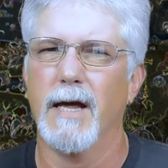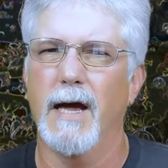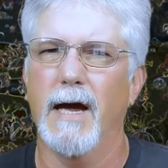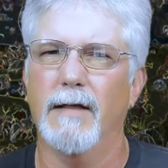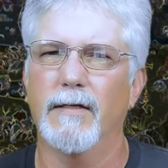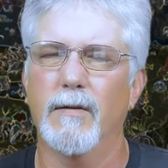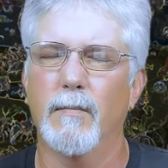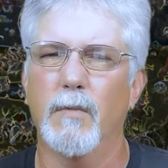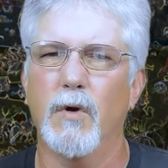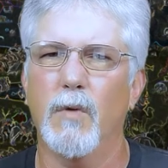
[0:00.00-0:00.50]

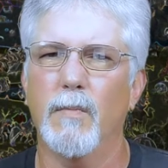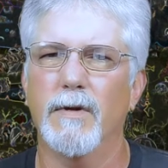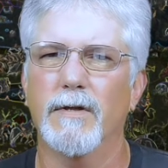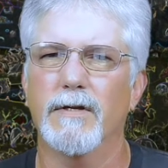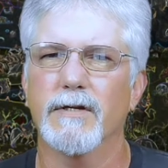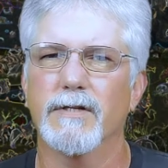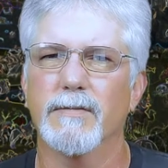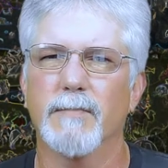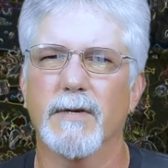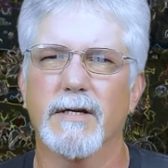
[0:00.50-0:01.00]
At the moment,
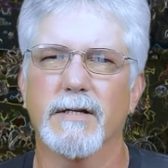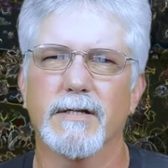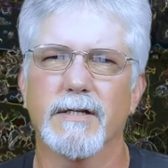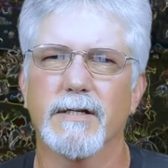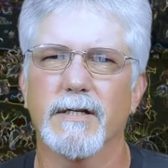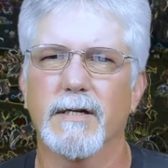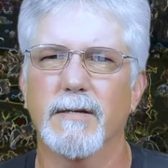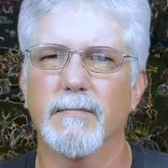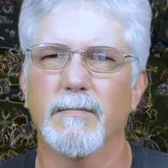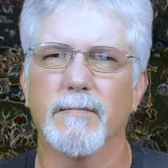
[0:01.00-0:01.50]
this might
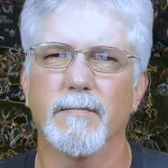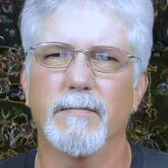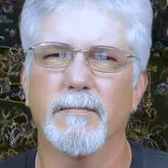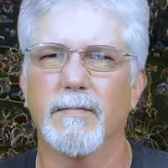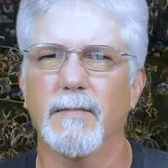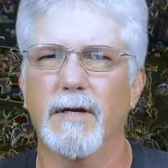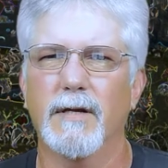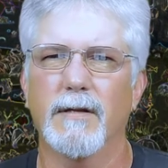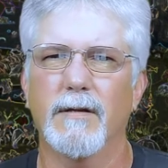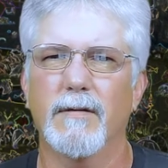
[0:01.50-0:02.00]

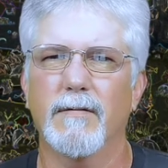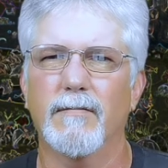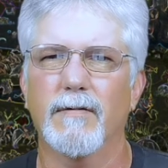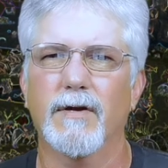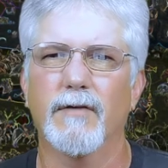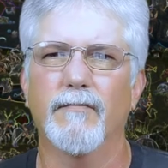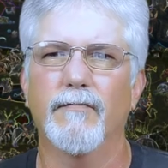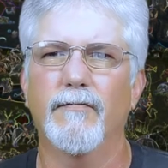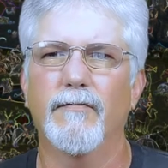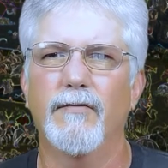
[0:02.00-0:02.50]
seem a little
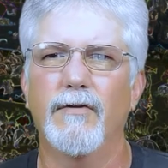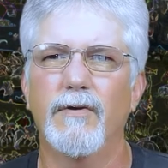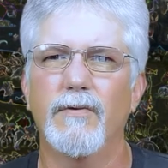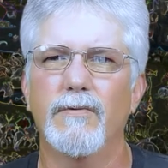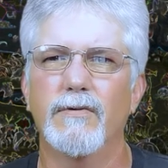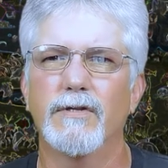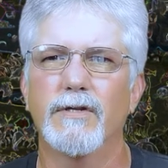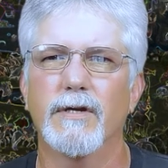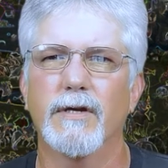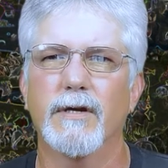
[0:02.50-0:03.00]

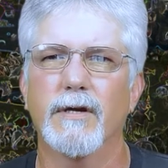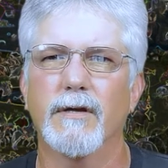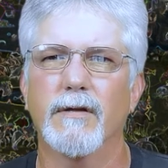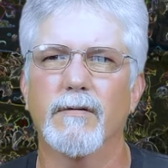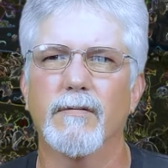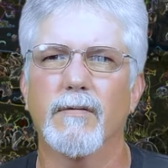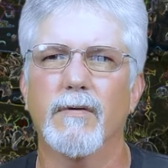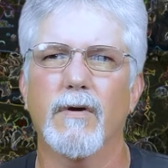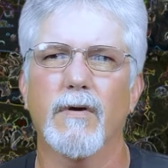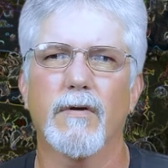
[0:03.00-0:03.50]
confusing and a
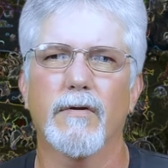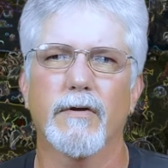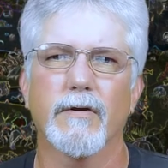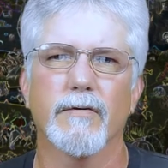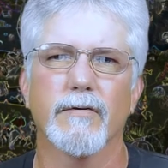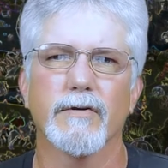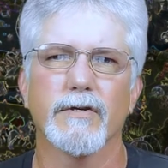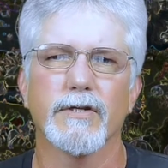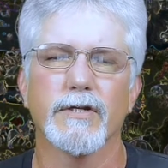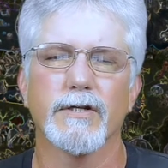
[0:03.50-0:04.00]
little hard to
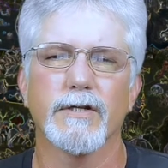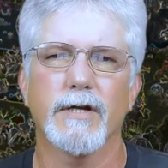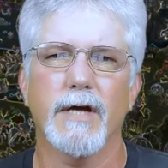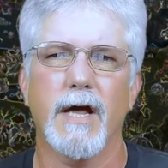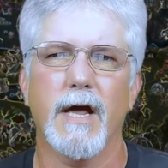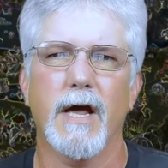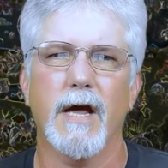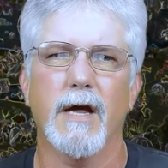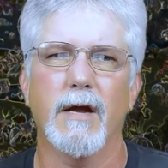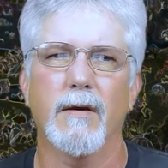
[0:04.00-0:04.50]

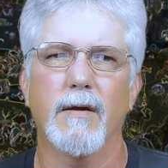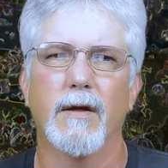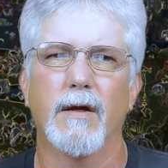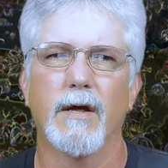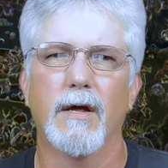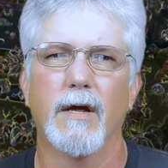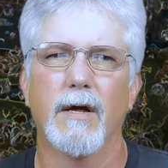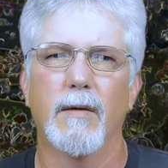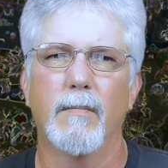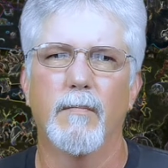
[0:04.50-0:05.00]
understand,
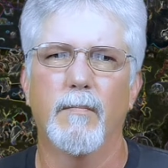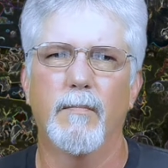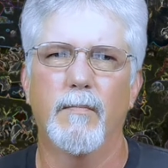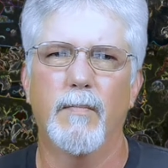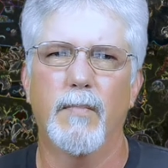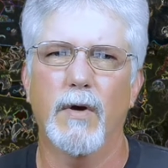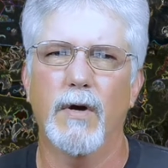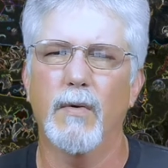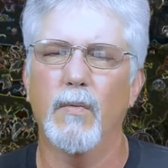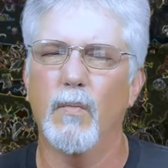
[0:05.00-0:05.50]

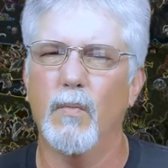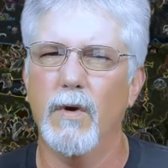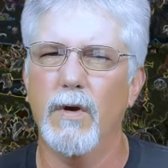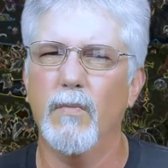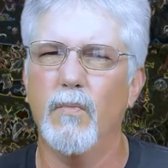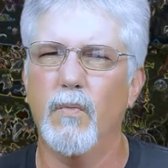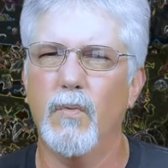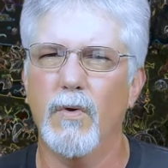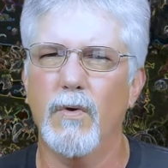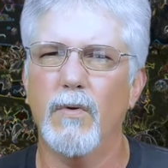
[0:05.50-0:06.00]
but we
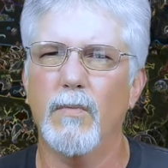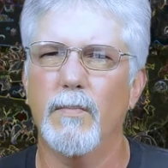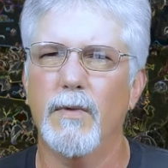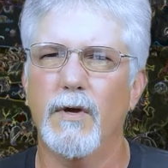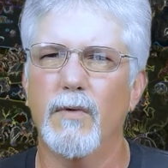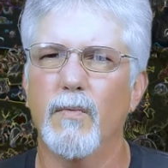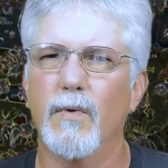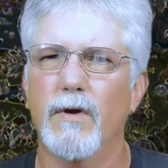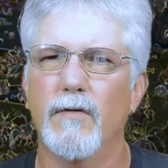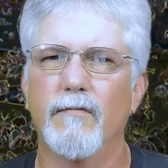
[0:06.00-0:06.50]
will
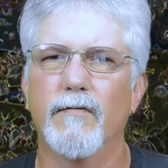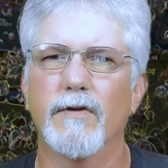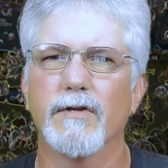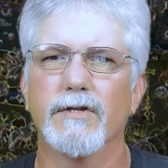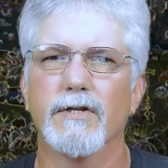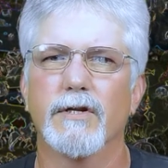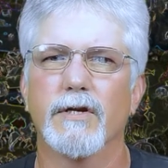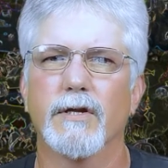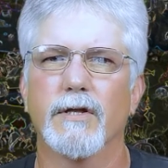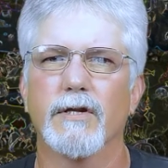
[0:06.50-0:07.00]
be
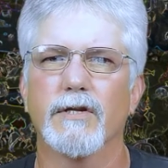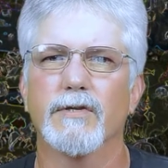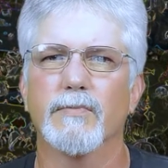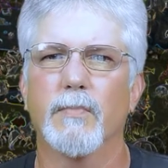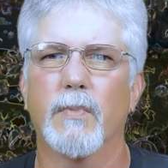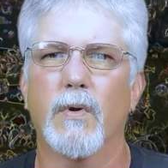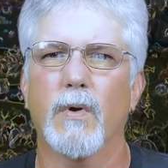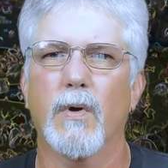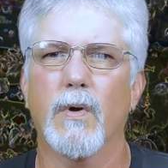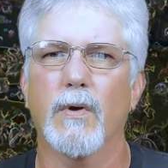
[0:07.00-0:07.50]
revisiting this
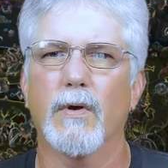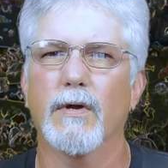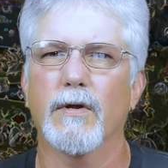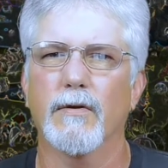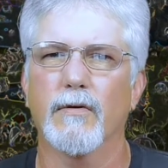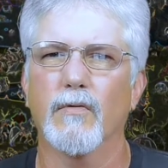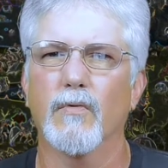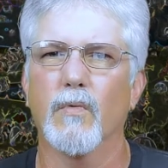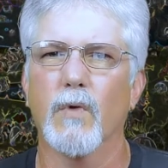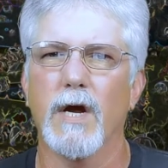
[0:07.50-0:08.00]
part
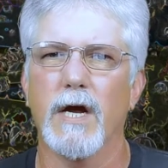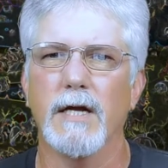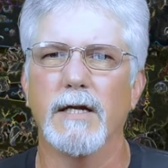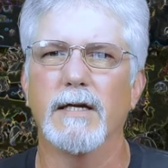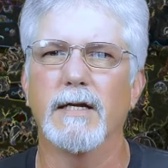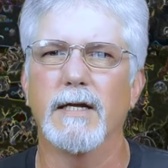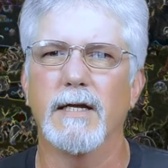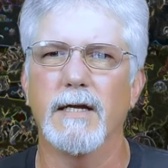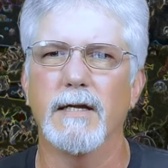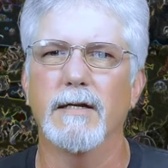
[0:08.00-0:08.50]
in
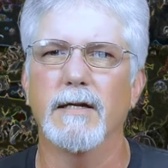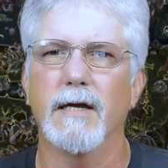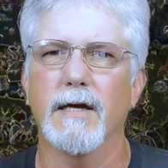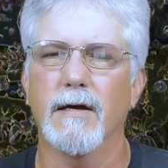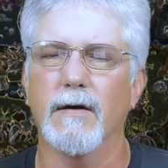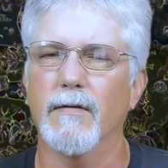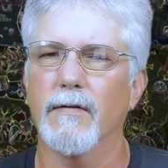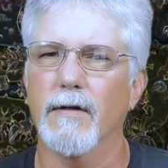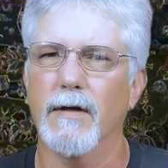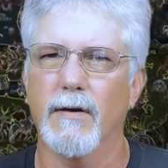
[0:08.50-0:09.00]
great
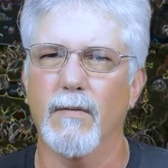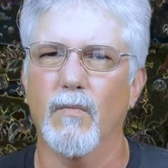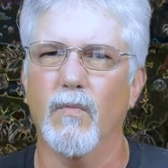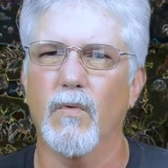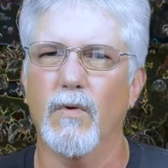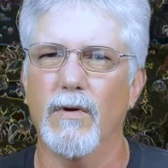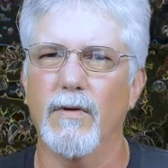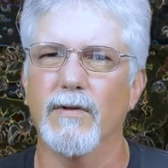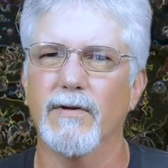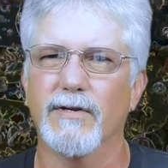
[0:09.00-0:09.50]
detail that
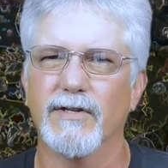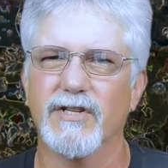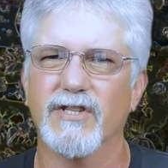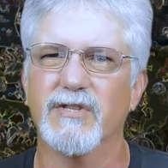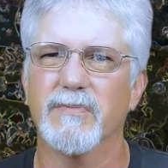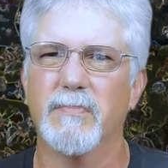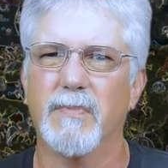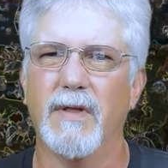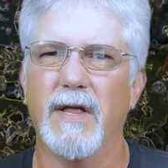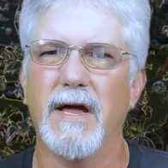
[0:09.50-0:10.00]
will
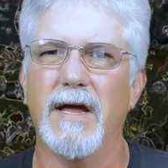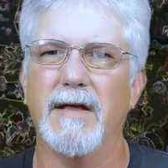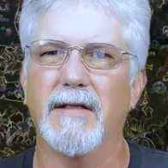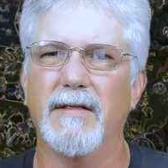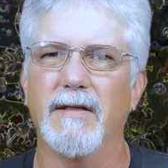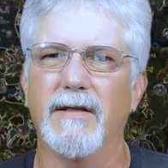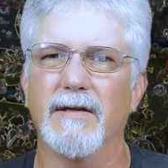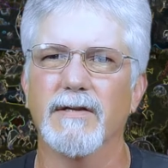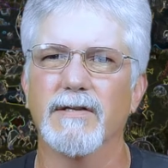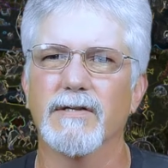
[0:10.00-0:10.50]

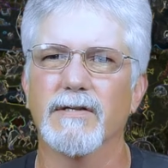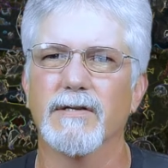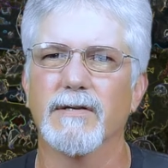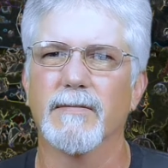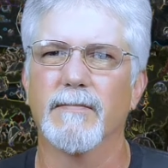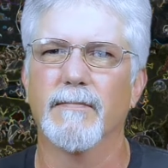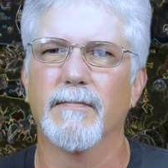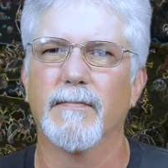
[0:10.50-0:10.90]
explain this.